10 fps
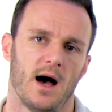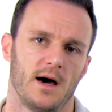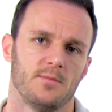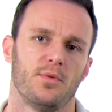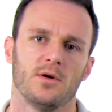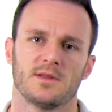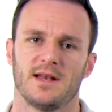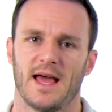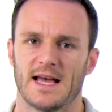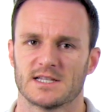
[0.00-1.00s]
An
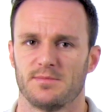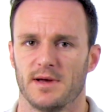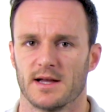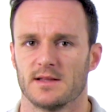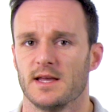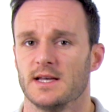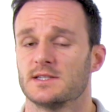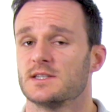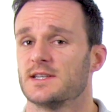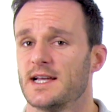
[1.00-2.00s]
important aspect
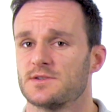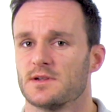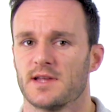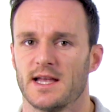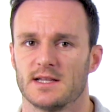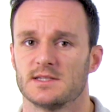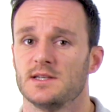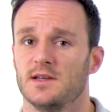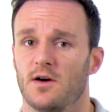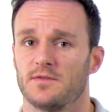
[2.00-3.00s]
is the central
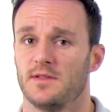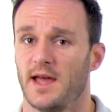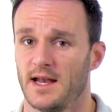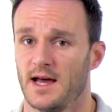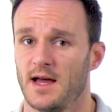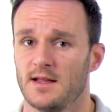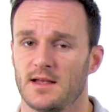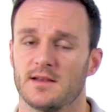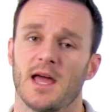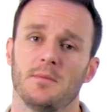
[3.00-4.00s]
tendency of the data
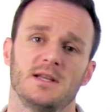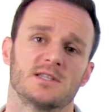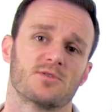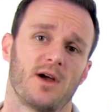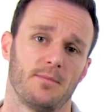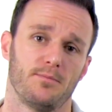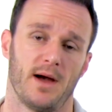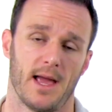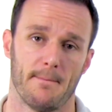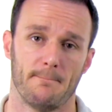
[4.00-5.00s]
that can be described
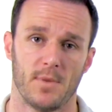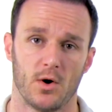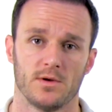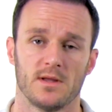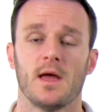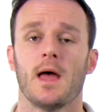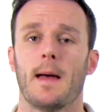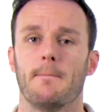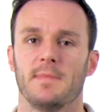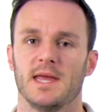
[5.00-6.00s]
by mode,
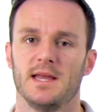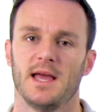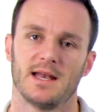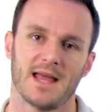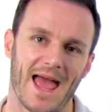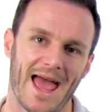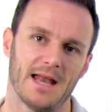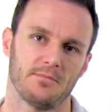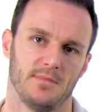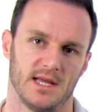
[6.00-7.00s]
median
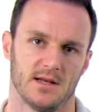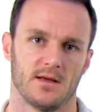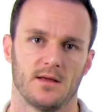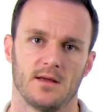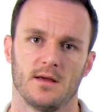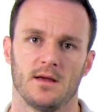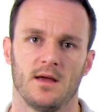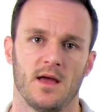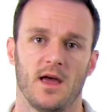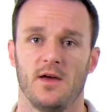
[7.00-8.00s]
and mean.
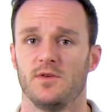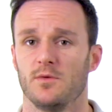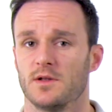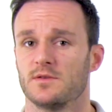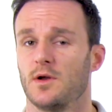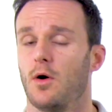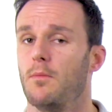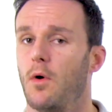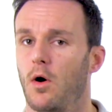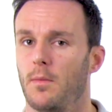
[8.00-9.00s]
If you want to know
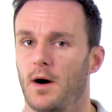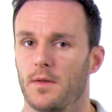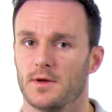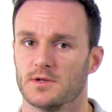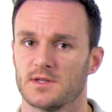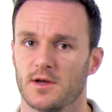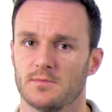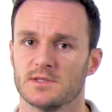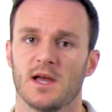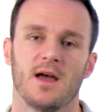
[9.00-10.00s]
more about those
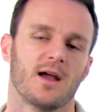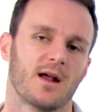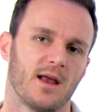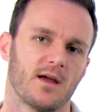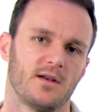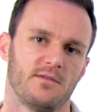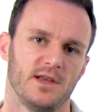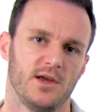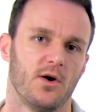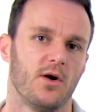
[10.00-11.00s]
terms, click on the
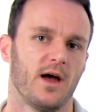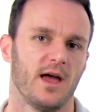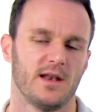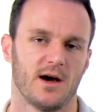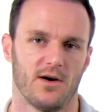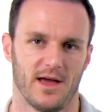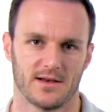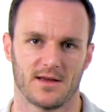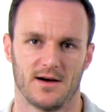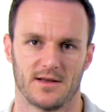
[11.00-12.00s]
video in our
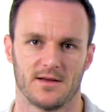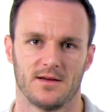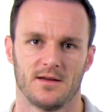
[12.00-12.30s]
end card.